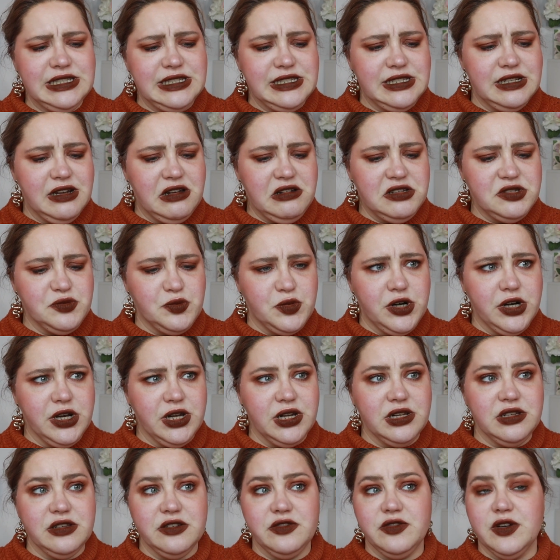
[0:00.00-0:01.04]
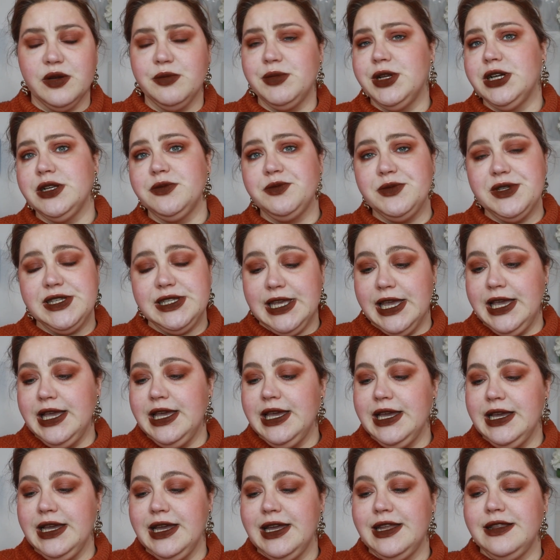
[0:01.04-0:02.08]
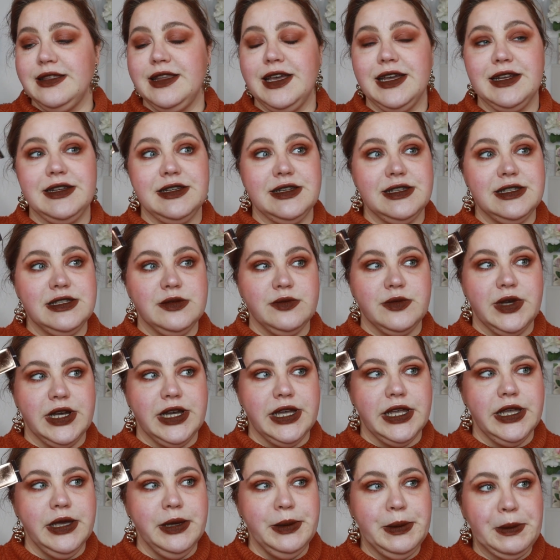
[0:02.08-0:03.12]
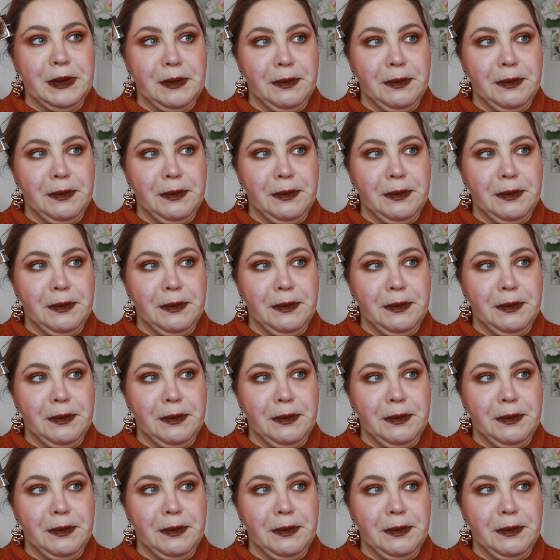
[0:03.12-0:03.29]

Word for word: that's the last product, if I'm not mistaken, and that is my